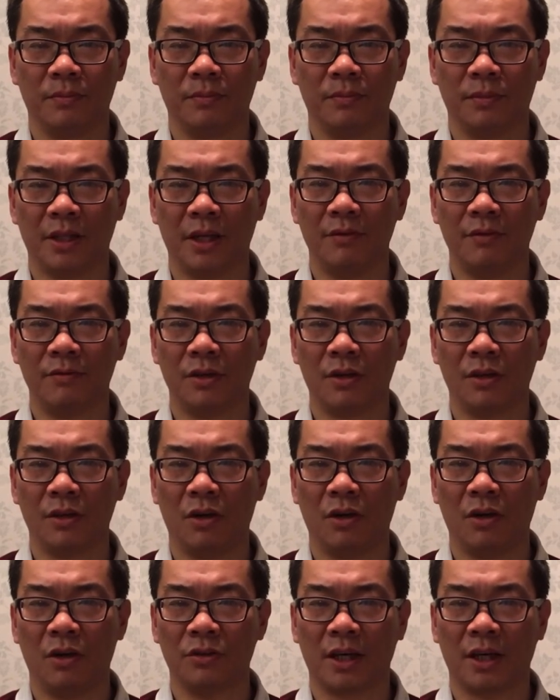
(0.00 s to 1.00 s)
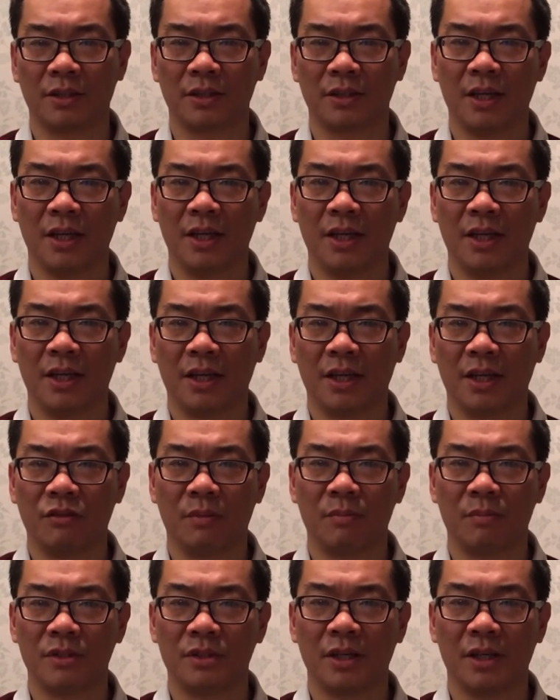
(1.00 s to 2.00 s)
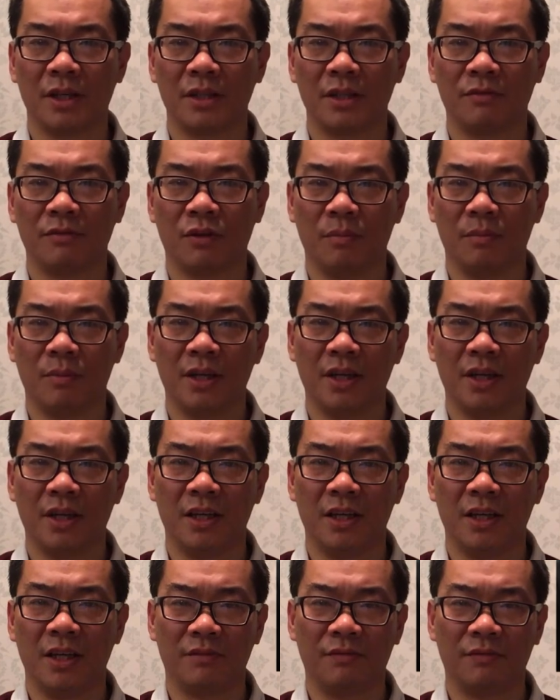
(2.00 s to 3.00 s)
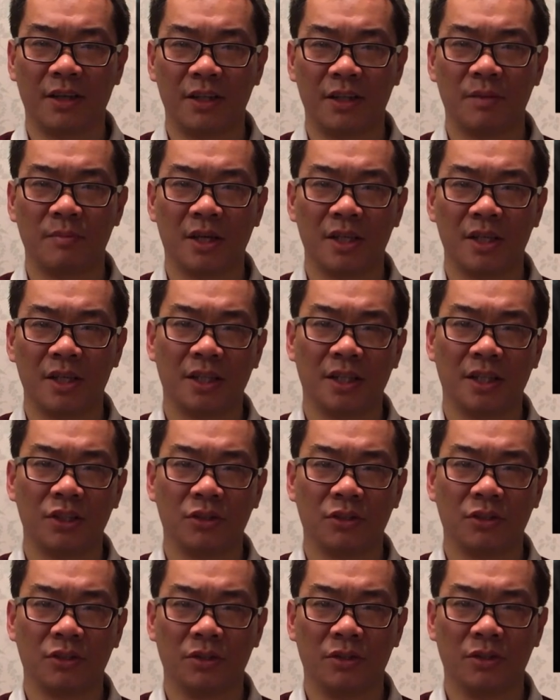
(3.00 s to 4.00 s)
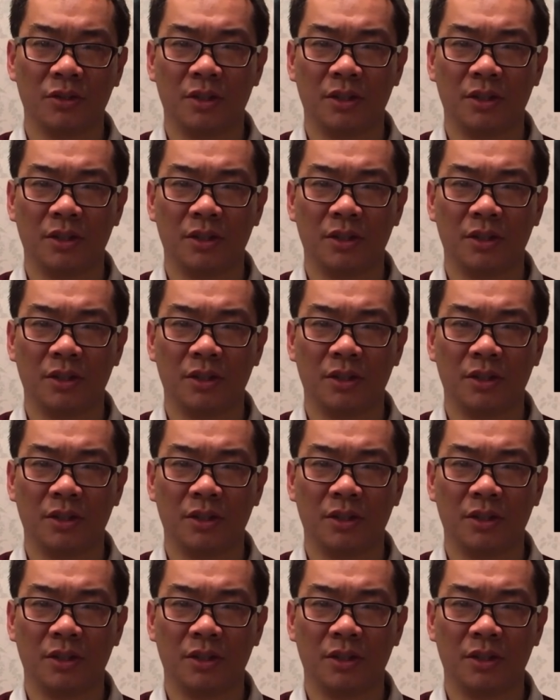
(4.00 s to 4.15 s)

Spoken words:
The other conduct that you are protected from is victimization.